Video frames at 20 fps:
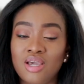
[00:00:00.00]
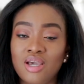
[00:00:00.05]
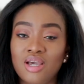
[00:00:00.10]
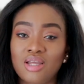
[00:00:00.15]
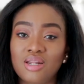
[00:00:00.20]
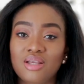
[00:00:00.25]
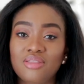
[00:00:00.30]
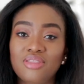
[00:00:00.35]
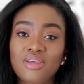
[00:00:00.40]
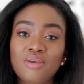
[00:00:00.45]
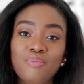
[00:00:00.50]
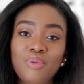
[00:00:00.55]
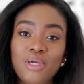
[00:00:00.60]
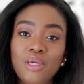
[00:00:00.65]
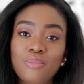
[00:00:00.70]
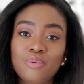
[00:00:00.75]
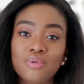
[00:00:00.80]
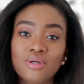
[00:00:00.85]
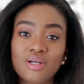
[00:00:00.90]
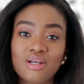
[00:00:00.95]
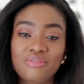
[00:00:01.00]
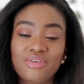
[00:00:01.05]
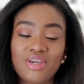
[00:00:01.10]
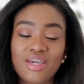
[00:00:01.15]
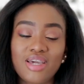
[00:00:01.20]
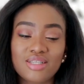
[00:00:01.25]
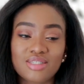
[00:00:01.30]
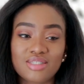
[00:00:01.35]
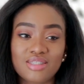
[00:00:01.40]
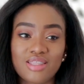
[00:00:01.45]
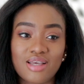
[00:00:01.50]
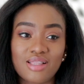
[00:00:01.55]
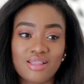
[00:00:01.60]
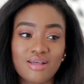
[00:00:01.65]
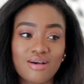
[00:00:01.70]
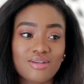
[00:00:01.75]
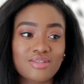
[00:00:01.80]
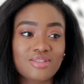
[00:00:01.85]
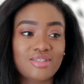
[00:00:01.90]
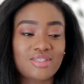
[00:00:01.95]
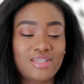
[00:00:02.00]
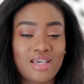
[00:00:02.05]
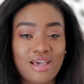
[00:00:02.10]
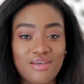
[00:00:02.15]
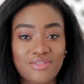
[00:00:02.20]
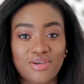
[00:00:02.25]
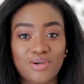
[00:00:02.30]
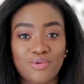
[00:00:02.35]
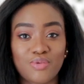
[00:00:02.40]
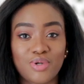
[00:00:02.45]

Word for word: And I think people have hit their last tether